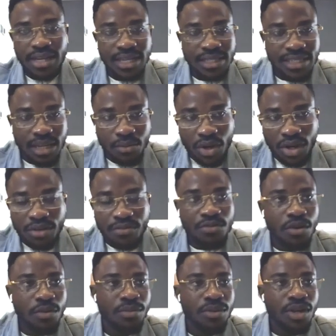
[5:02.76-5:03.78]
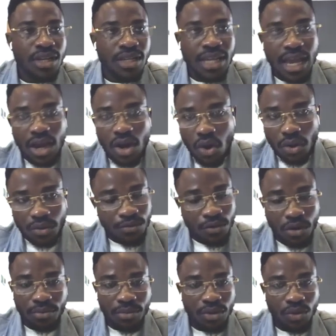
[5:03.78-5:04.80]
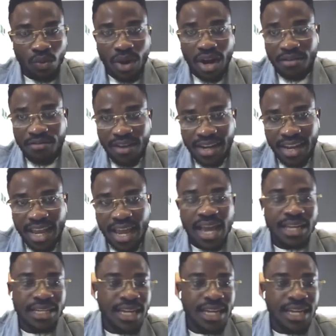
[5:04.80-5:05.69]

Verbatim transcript: They send money from wherever they are